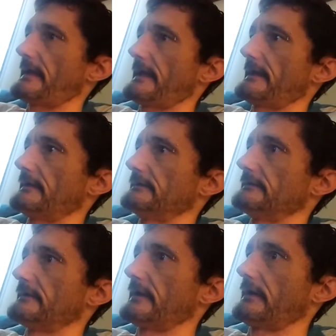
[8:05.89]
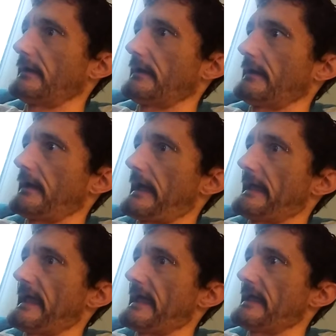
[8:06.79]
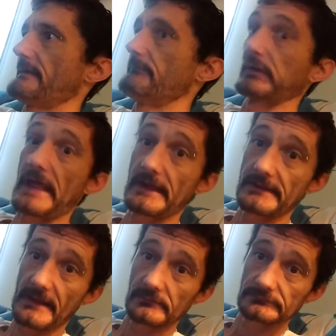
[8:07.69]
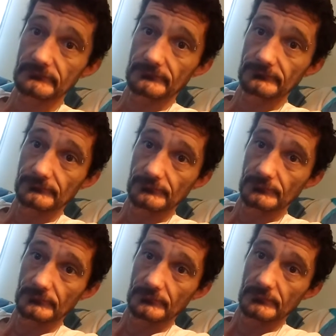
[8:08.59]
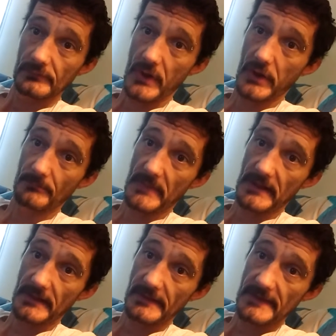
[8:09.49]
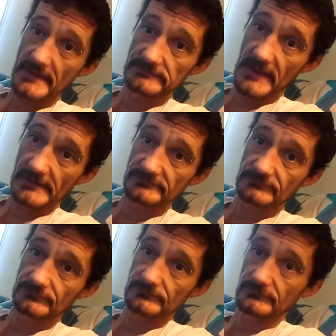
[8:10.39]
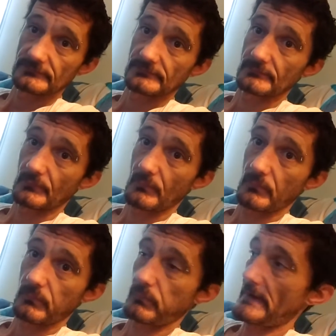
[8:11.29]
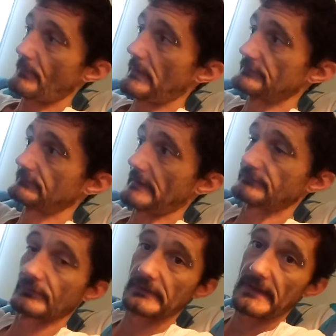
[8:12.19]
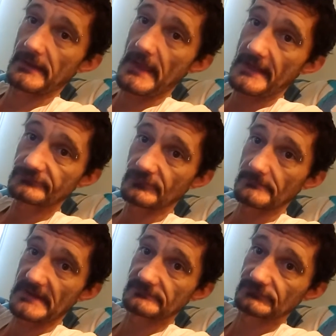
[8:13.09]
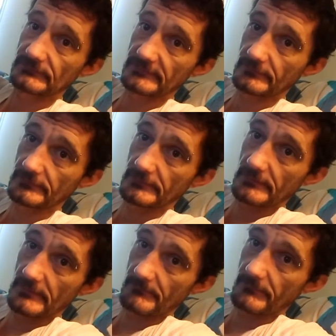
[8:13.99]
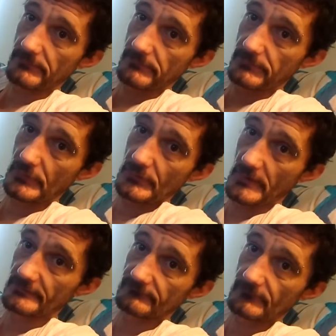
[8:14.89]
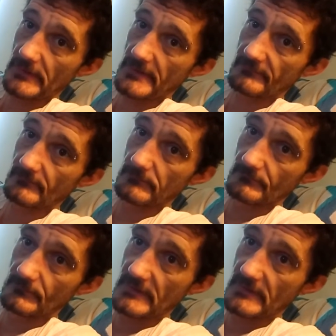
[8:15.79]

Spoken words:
And I had blackouts on my headlights, which I took a Hatchet Man sticker and put on the front of them.